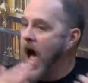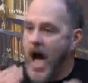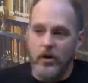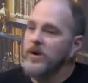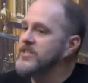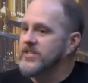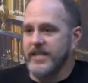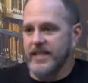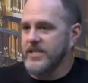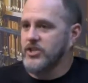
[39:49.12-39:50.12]
I don't want to sit
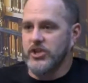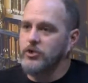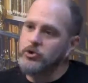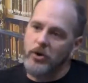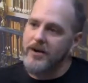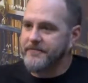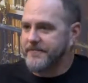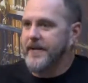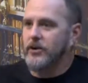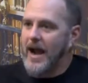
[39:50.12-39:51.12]
and listen to you try and
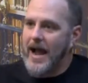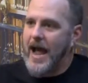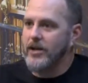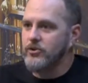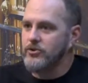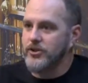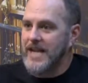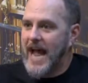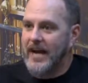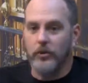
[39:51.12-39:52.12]
figure out how to use your
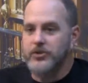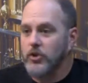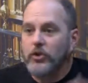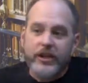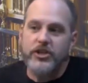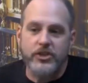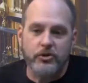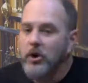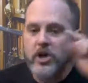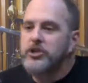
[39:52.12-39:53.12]
dagger, which is only going to
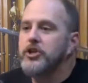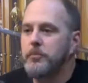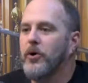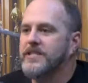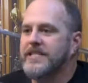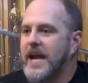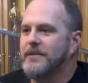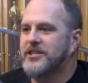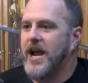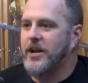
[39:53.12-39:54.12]
do two points of
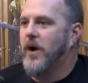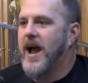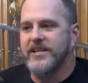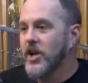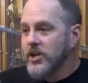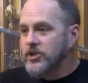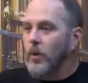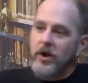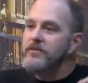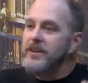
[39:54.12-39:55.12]
damage anyways. So
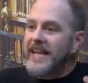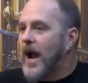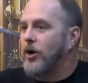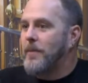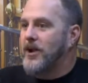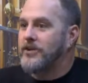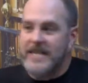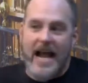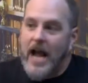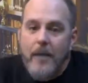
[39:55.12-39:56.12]
I don't even care about your
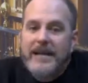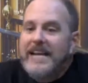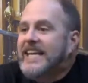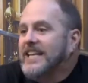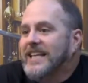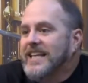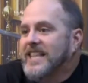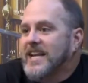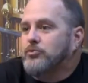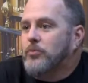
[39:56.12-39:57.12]
attack. I'm going to kill it in the
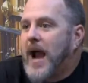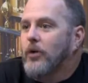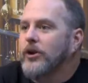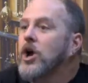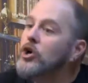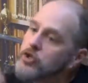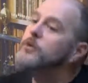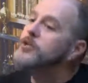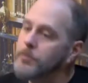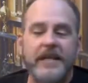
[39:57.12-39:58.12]
next round. So
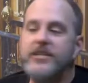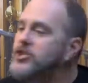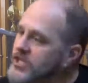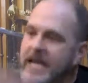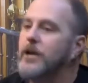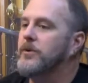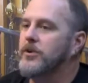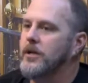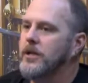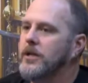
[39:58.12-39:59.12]
would you please just hit it with
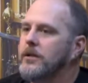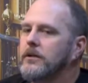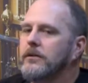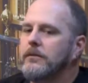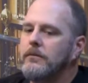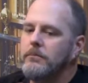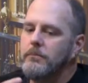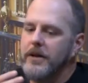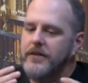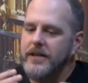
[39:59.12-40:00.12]
your.
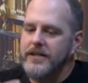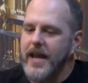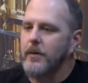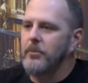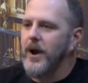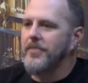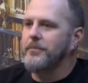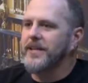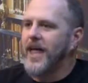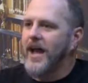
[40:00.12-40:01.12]
But if you take a breath and
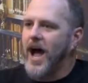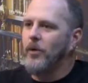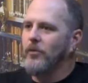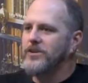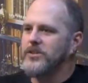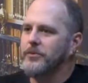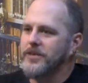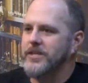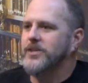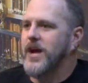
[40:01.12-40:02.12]
be like, I want to see
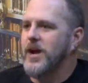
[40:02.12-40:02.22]
what this guy